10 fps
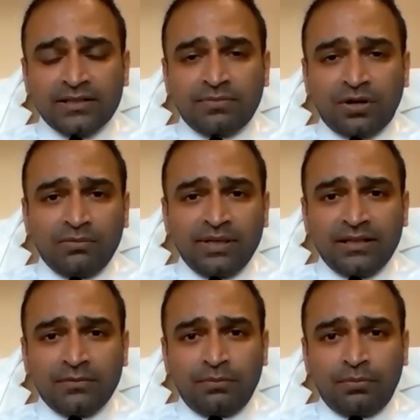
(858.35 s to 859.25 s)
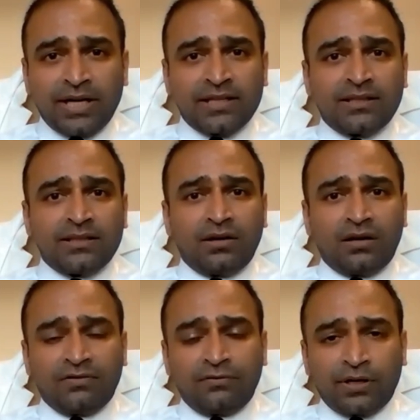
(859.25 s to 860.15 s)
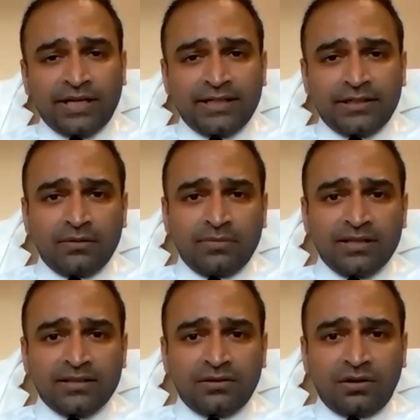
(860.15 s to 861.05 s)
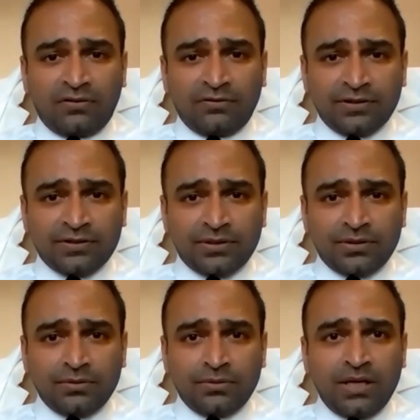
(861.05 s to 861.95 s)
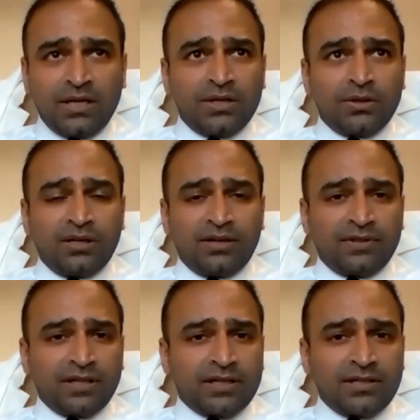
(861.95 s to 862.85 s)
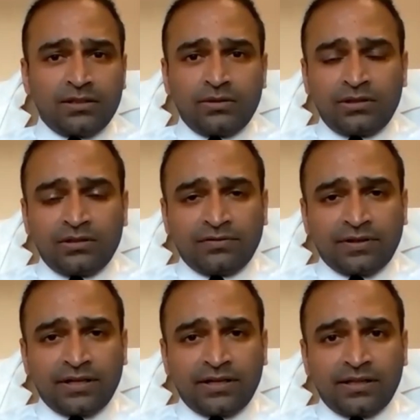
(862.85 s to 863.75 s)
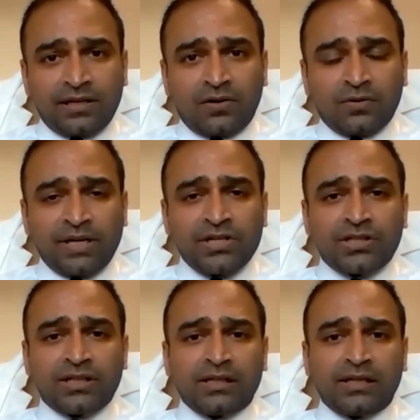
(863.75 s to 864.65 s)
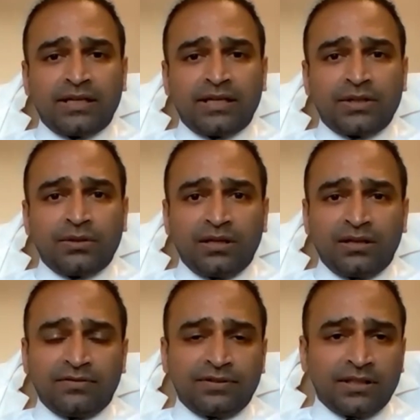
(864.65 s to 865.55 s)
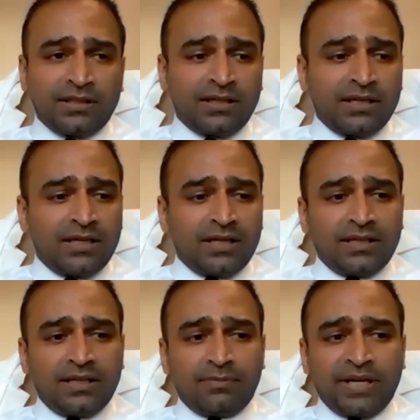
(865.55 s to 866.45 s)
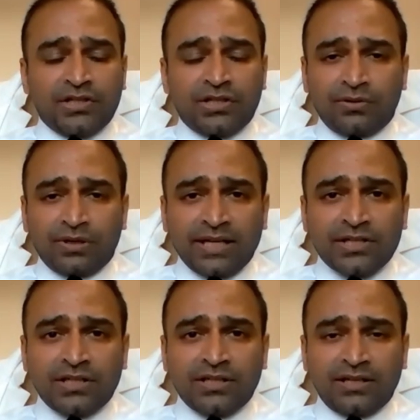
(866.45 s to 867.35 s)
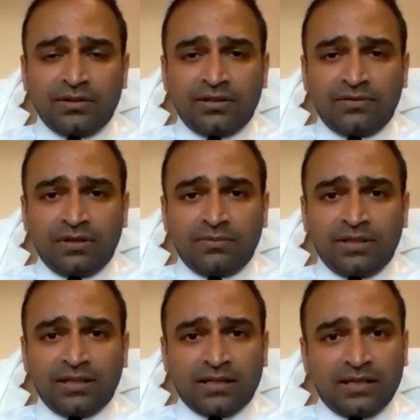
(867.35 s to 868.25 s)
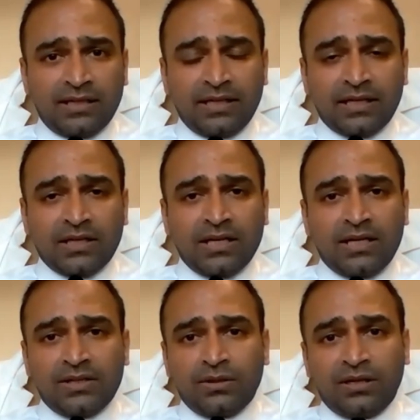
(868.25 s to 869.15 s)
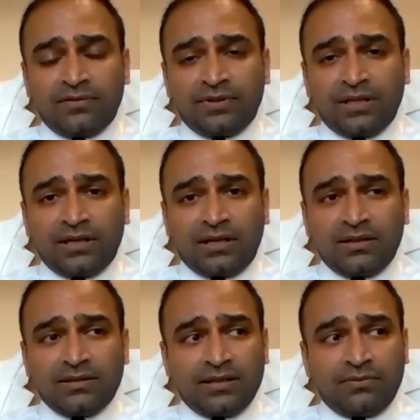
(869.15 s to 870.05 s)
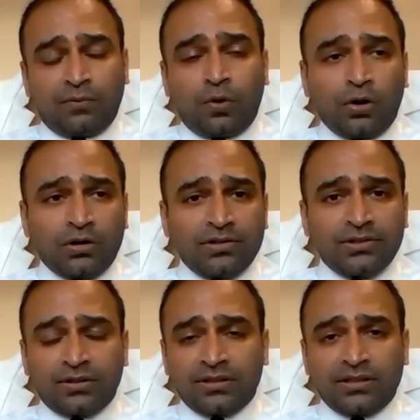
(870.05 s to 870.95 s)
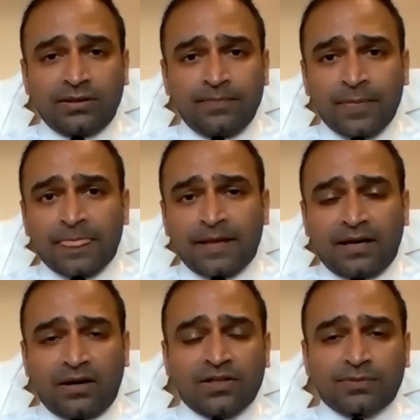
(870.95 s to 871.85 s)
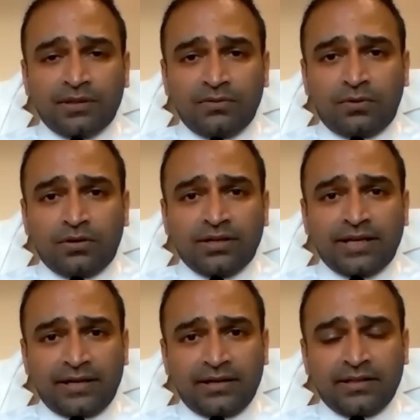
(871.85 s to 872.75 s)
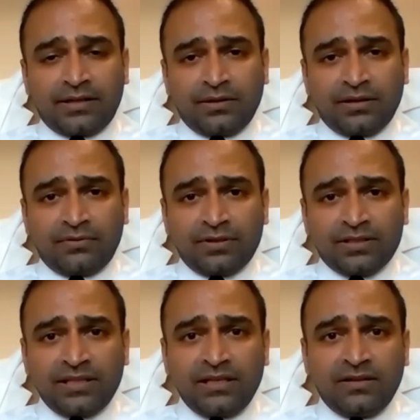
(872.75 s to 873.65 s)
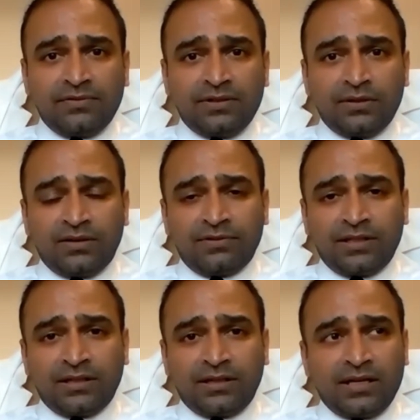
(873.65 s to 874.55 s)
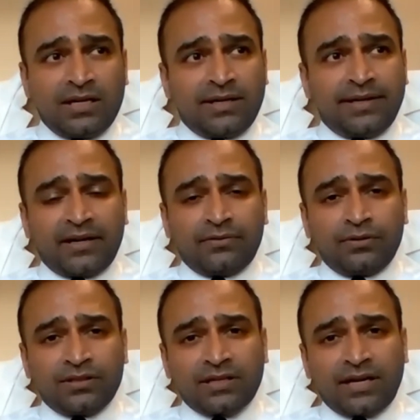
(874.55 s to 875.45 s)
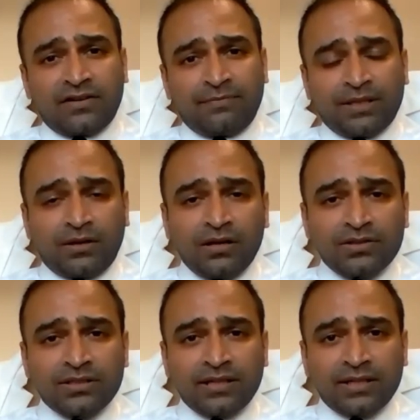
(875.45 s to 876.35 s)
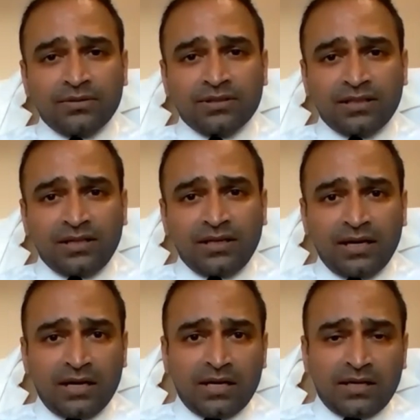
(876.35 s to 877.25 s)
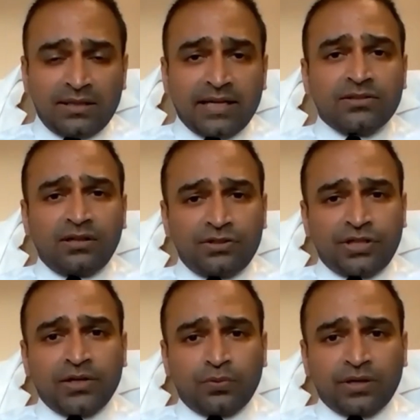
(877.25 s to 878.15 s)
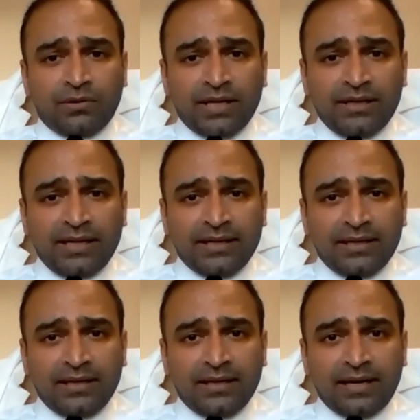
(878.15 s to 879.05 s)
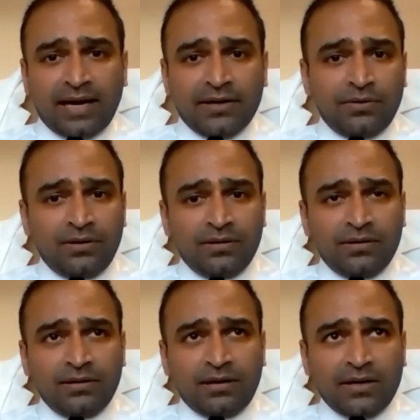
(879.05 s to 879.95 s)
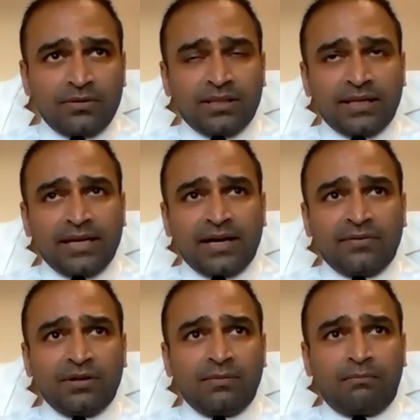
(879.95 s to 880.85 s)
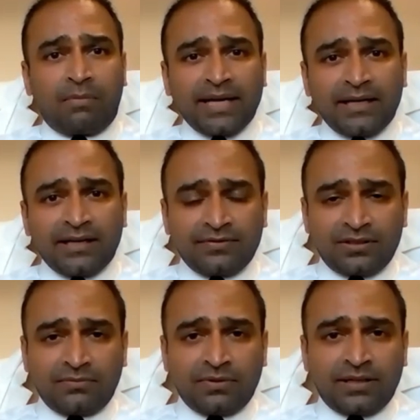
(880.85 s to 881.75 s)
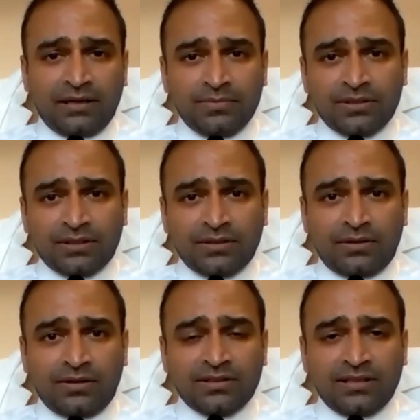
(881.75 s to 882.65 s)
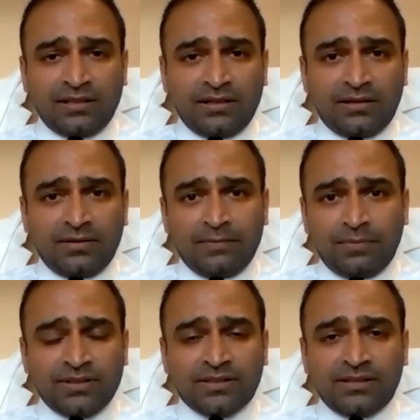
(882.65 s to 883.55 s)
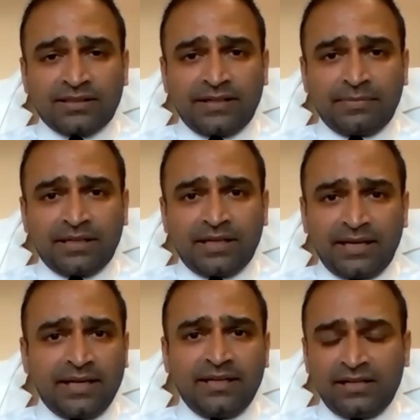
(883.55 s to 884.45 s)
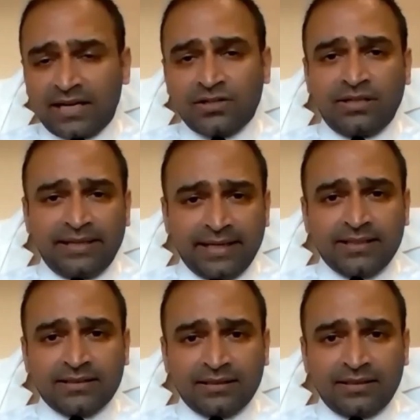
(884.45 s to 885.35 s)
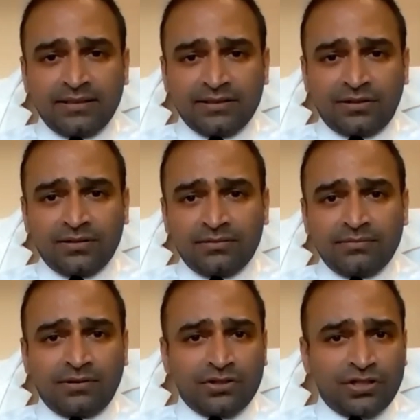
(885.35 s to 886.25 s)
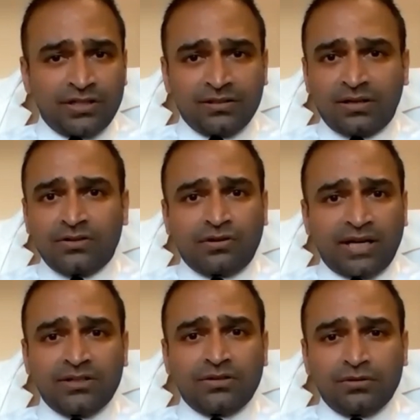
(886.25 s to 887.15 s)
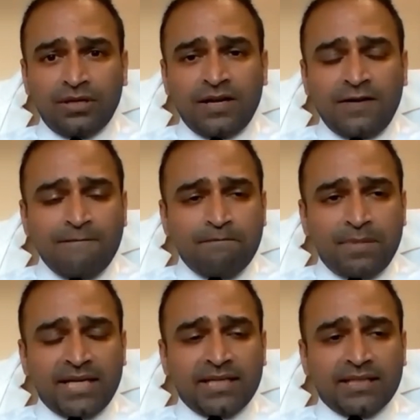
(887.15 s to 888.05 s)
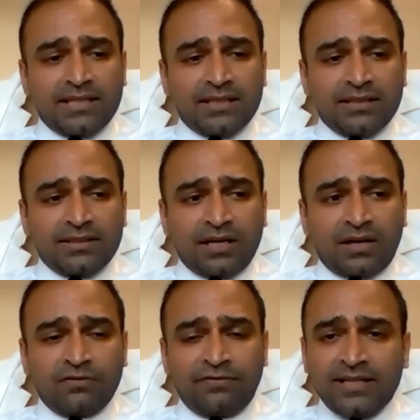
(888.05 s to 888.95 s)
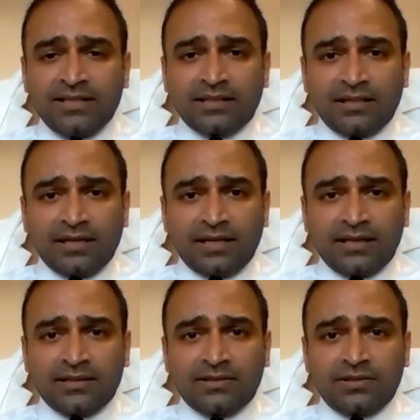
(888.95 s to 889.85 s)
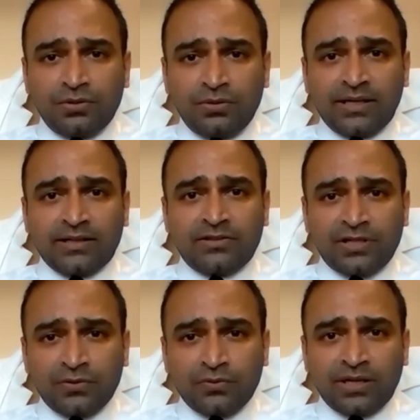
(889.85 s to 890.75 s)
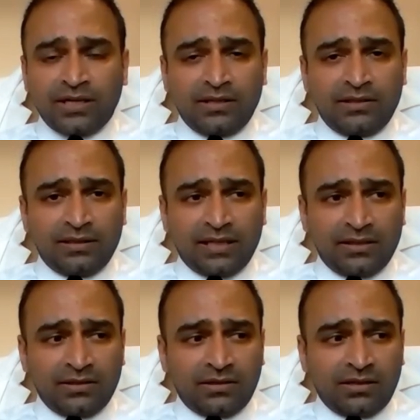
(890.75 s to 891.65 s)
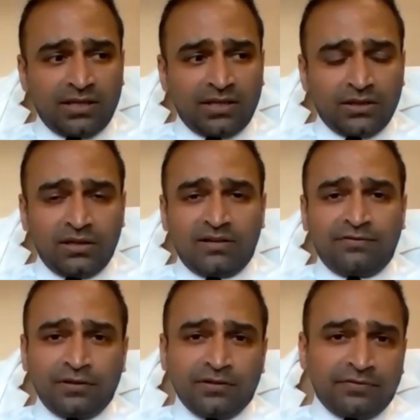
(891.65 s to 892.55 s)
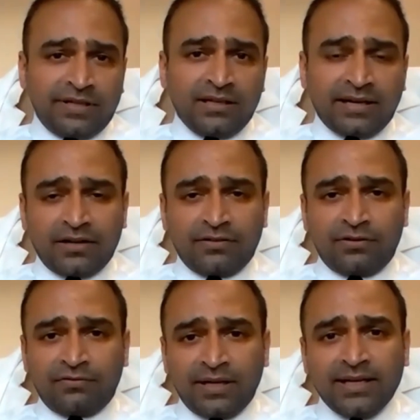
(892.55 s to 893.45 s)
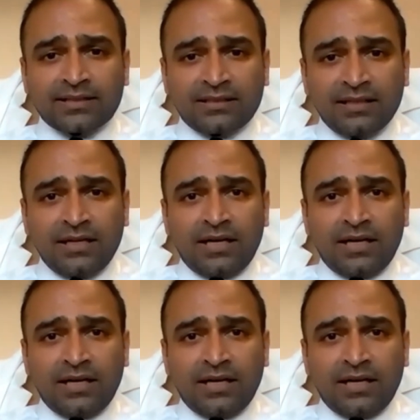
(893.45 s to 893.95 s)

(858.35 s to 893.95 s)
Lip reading: It's probably the breadth of what internal medicine offers to you. You love the continuity of care in the outpatient clinic. You love the patient relation that you develop in the clinic. You love the wards or the hospital ward care that you have received. You love the diverse kind of pathology that you see. That's all genuine, right? Like, and I don't think I will mind it if someone comes across in the personal statement, hey, he actually gets it. He's not or she's not trying to make it sound fancy, and it's true and it's genuine, and your love for the field kind of reflects.